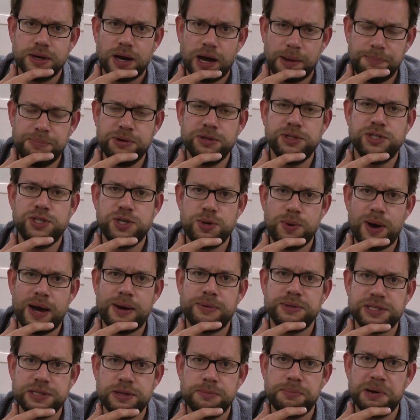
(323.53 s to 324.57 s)
I put 2
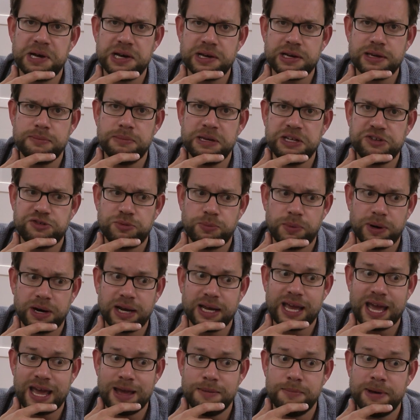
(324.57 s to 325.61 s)
hours in the parking meter, and when I
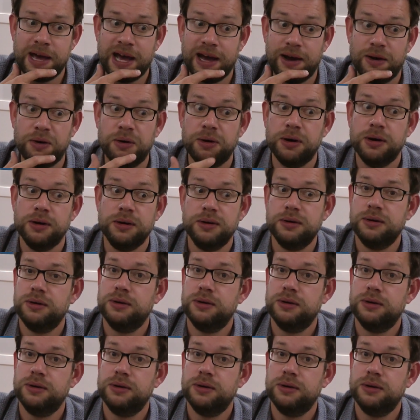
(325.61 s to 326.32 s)
came out,